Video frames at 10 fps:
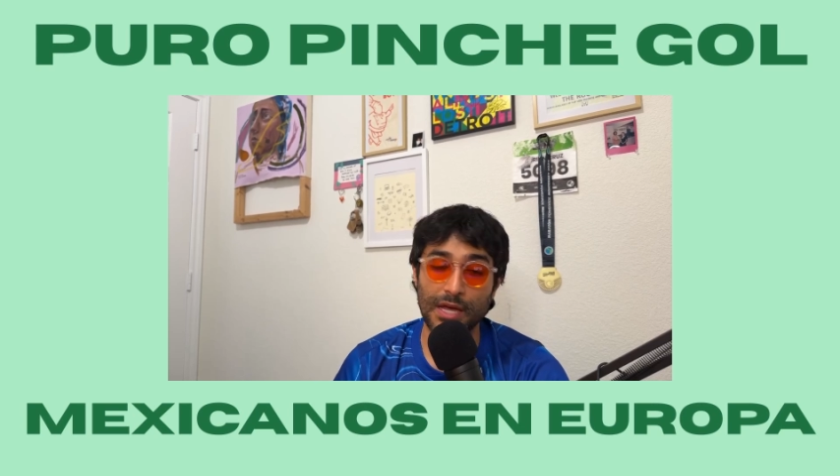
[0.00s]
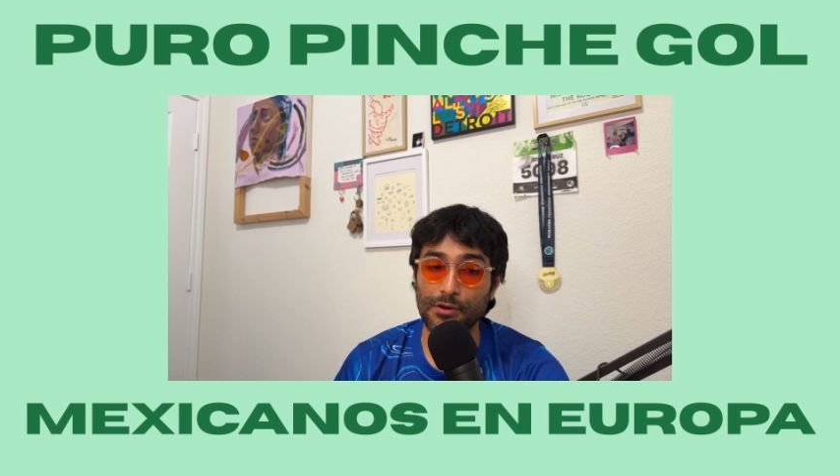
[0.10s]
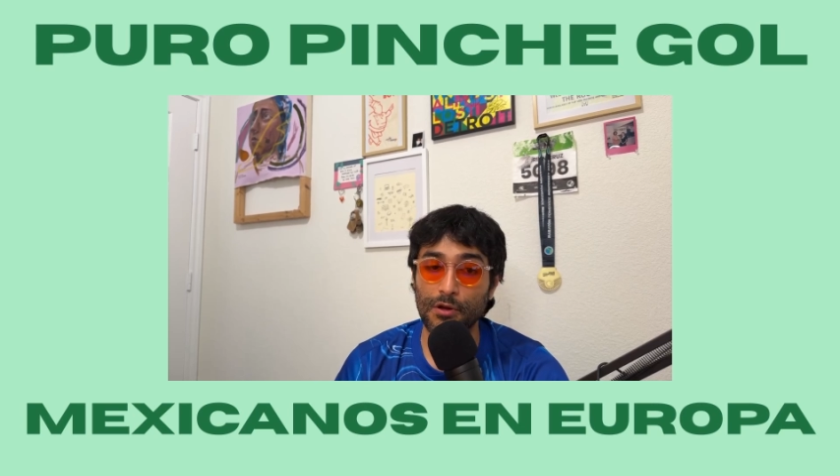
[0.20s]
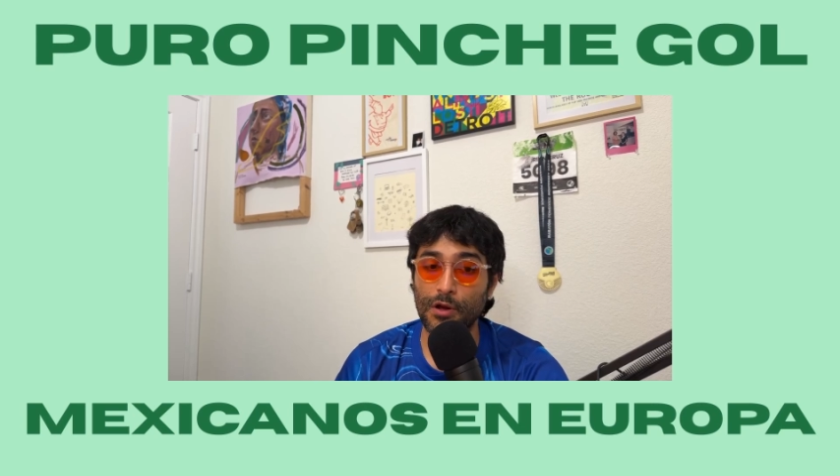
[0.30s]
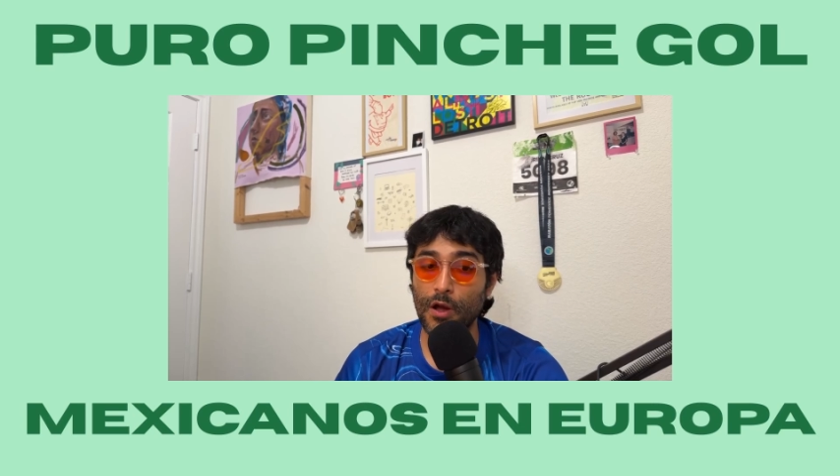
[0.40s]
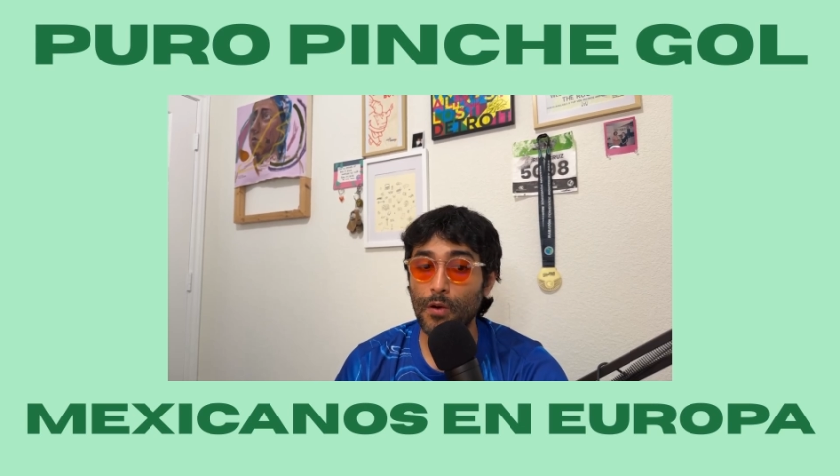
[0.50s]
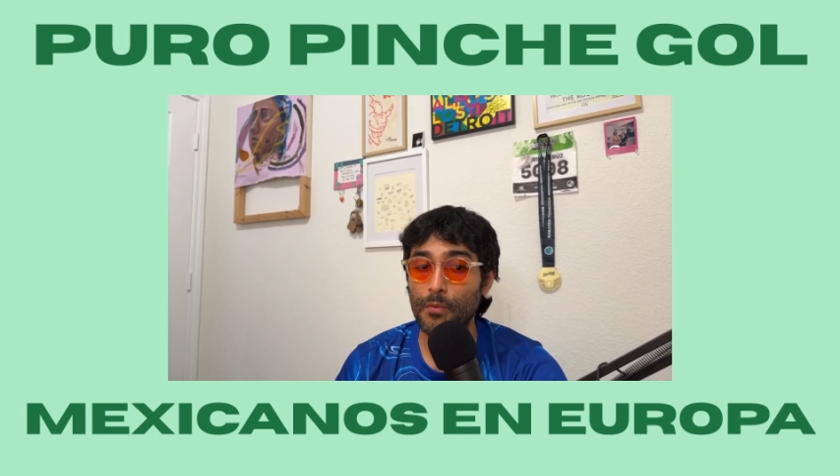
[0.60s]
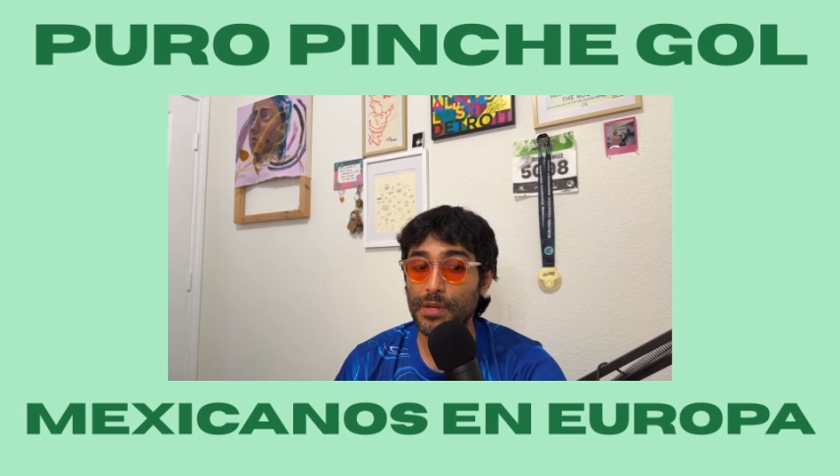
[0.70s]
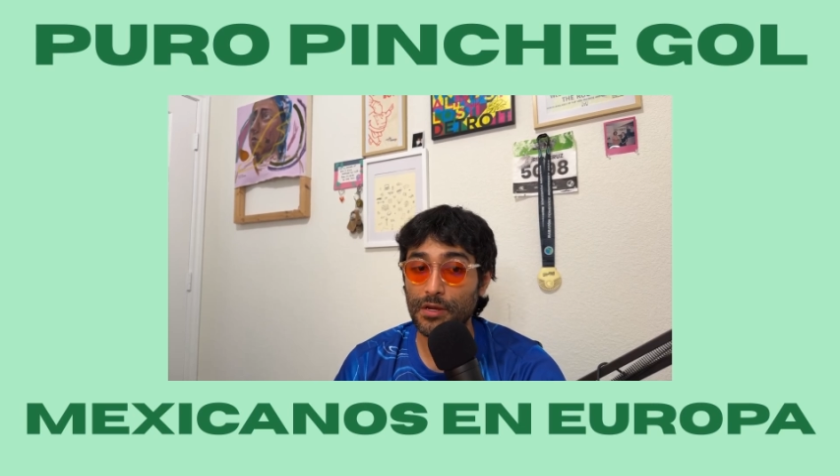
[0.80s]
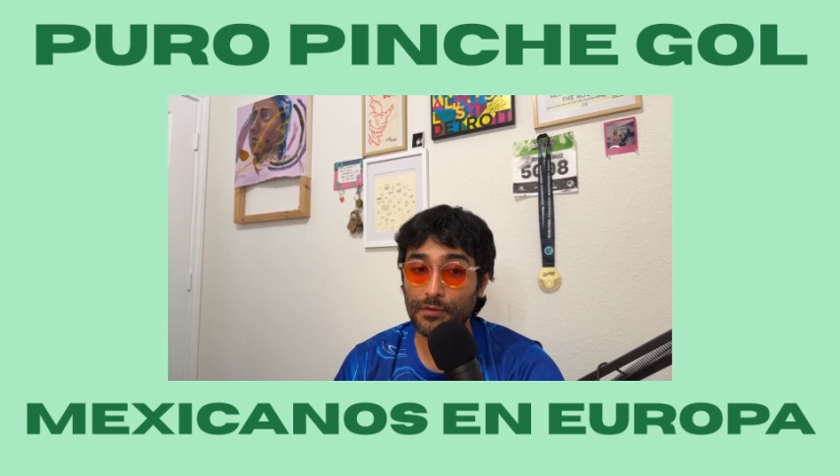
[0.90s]
I don't know how
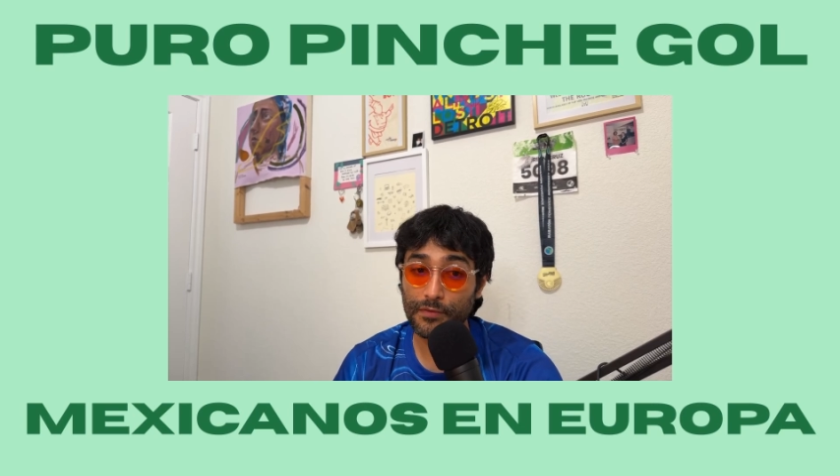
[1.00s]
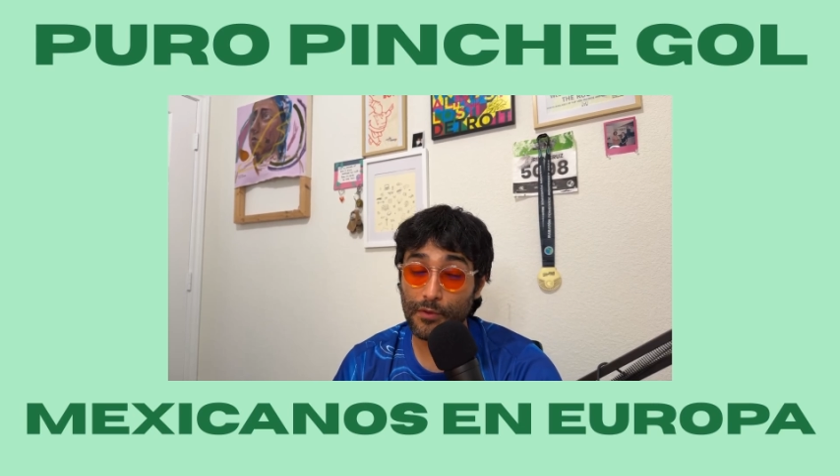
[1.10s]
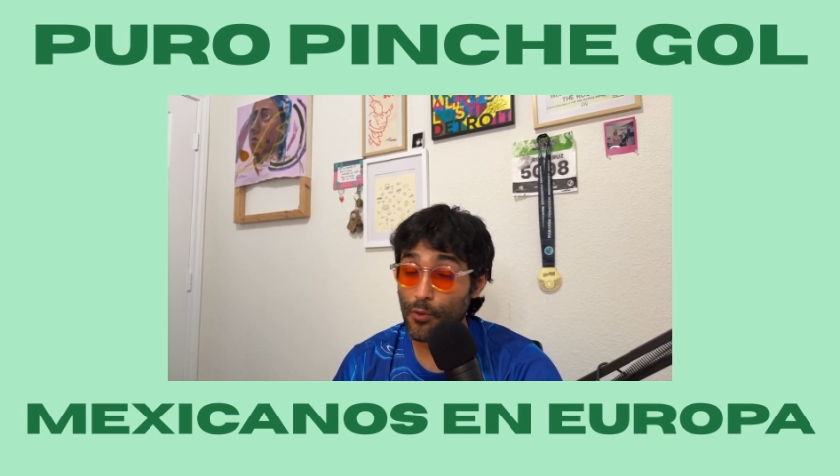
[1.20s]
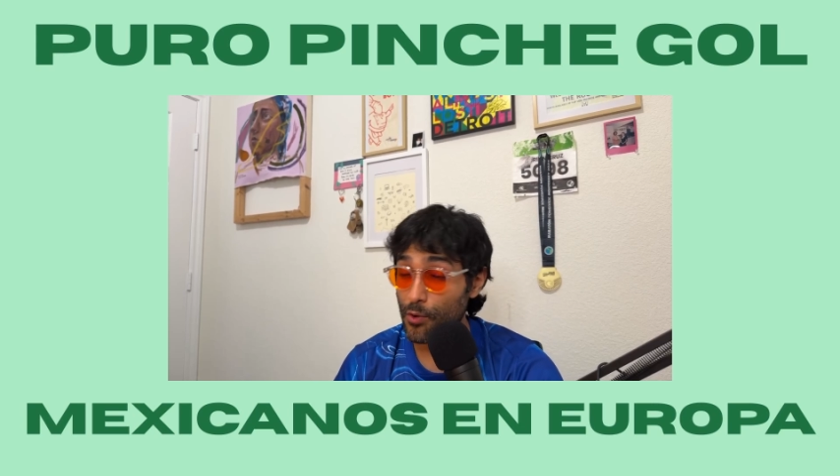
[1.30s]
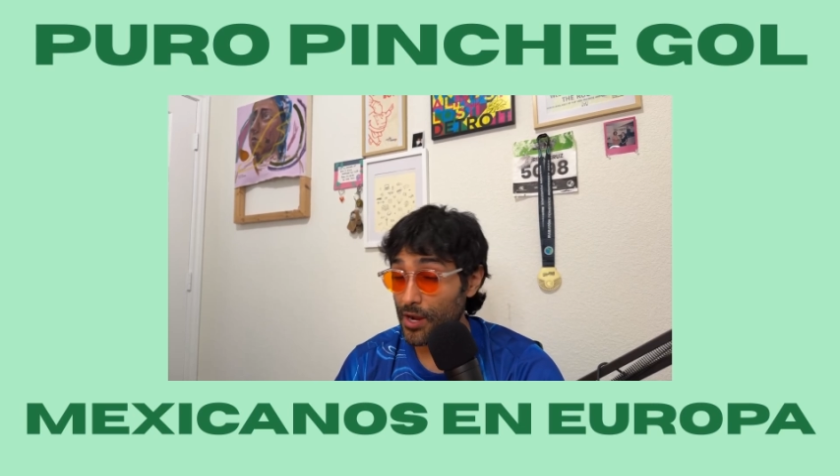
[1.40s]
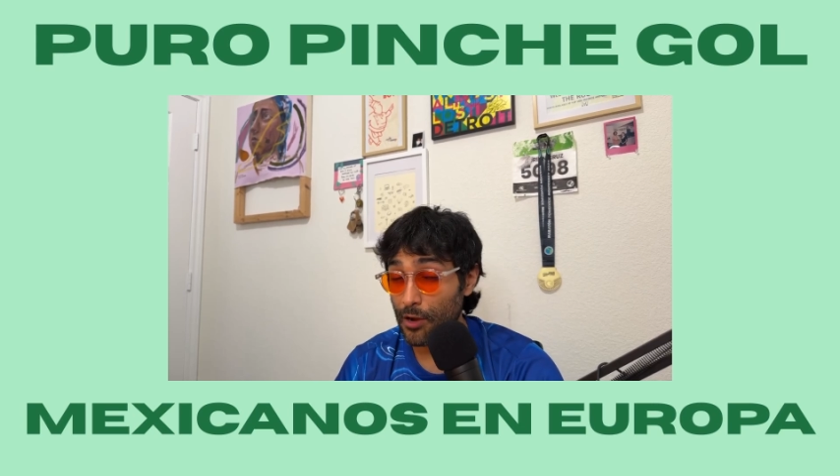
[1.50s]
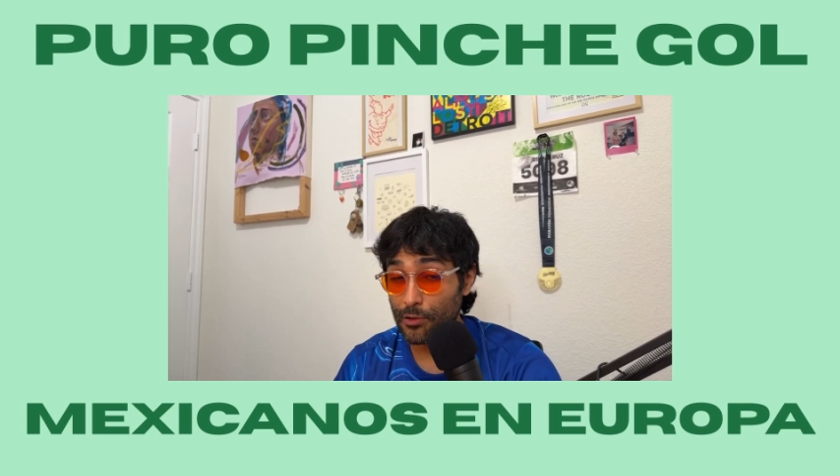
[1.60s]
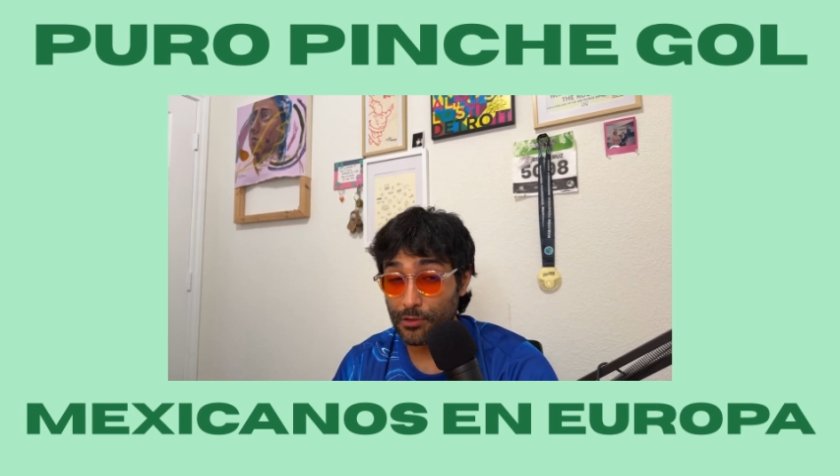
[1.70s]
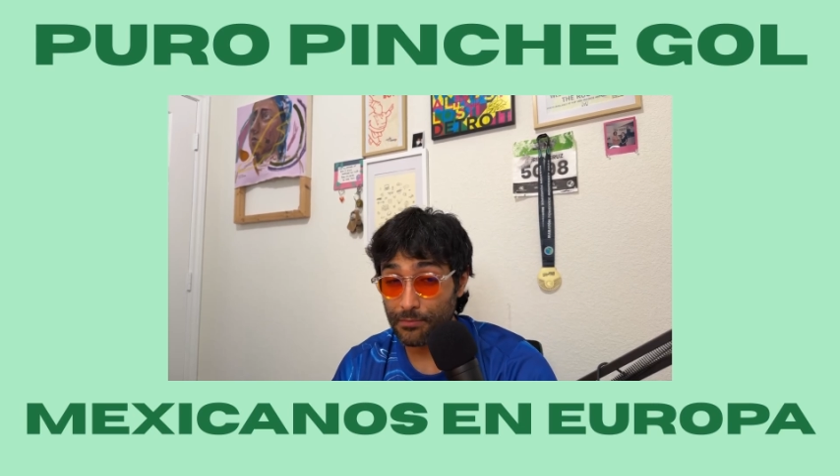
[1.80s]
big of or how